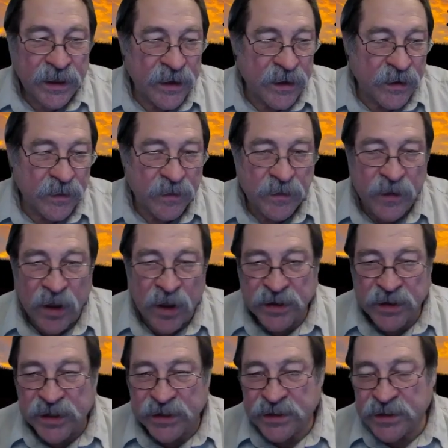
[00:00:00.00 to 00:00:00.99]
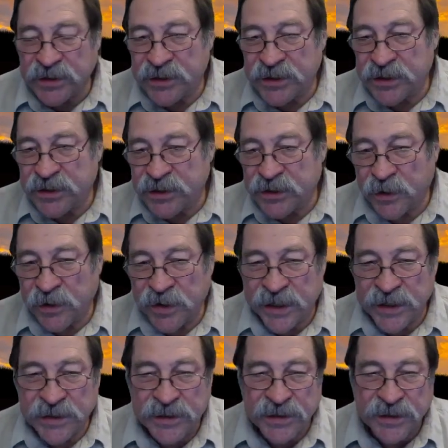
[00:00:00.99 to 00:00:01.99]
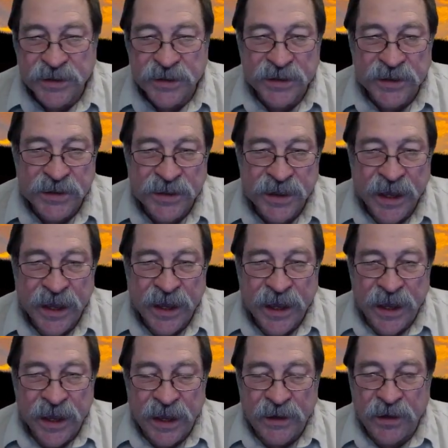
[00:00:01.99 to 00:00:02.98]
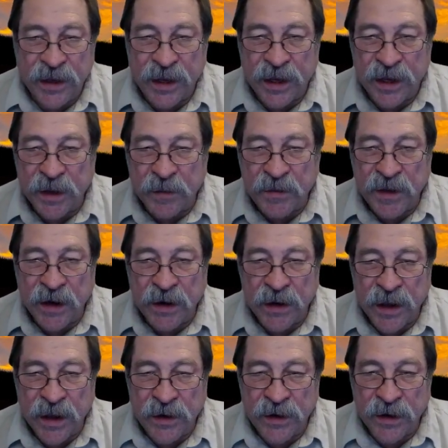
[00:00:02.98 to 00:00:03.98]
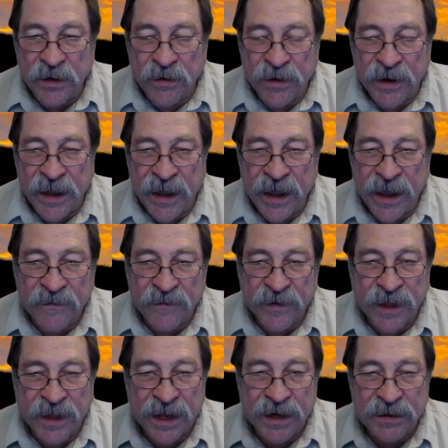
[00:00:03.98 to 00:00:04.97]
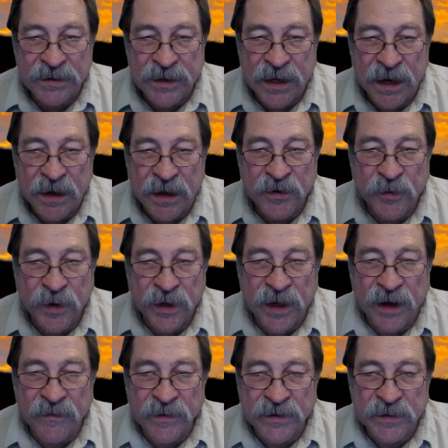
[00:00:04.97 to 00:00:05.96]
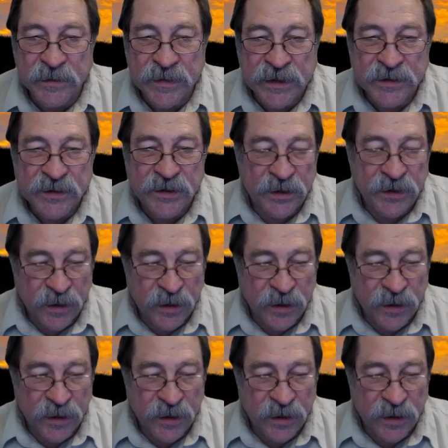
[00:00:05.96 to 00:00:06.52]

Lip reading: long distances, short distances, and you get up there and you don't have a lot of time to recover sometimes.